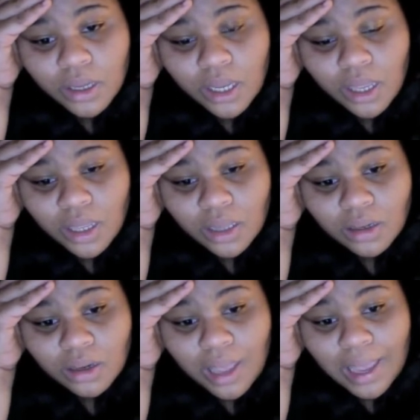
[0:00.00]

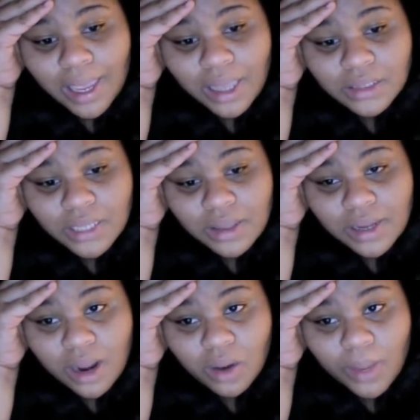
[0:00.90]
And I can't say that
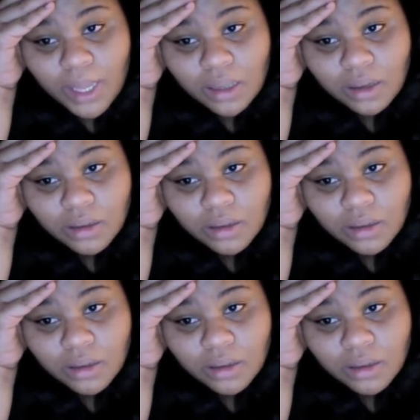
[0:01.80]
I'll wait,